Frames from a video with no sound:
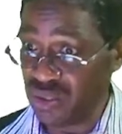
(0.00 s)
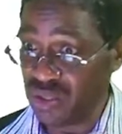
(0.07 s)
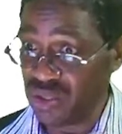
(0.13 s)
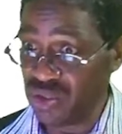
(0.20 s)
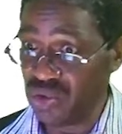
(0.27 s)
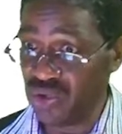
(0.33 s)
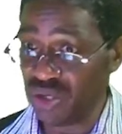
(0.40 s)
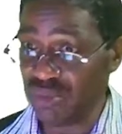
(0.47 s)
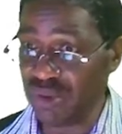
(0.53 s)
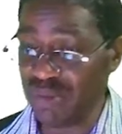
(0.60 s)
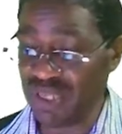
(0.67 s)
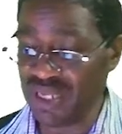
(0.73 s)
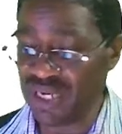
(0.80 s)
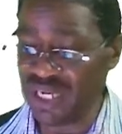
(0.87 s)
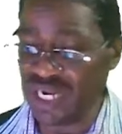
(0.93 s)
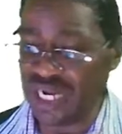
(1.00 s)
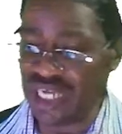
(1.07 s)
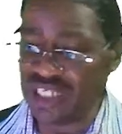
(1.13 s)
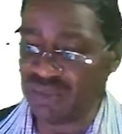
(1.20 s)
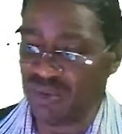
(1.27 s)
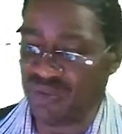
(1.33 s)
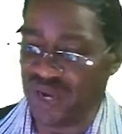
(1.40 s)
You remember the
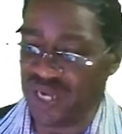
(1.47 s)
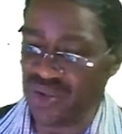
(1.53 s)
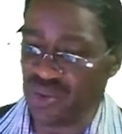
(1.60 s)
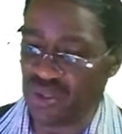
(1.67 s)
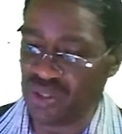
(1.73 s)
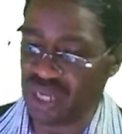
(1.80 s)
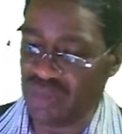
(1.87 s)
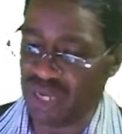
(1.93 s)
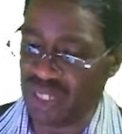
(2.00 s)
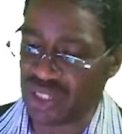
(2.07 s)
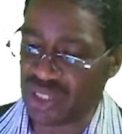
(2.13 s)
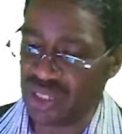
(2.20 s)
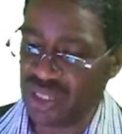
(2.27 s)
realizable value was how much?